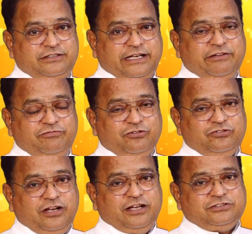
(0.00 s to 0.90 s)
dry
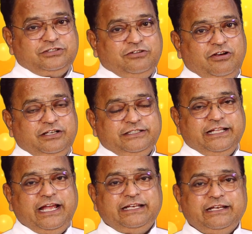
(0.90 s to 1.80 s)
fruit nuts and all
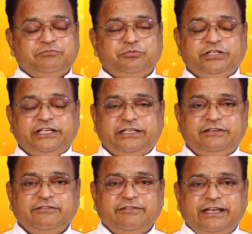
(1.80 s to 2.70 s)
in that and putting
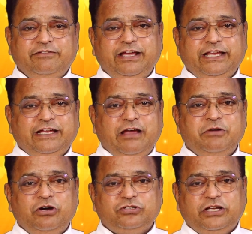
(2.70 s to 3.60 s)
it whenever I
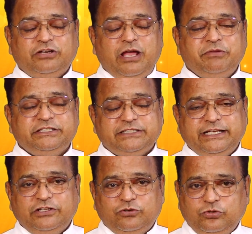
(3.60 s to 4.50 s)
come out or come
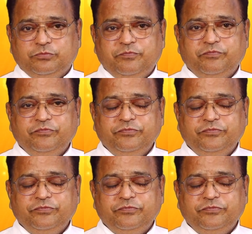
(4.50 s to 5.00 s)
inside the room.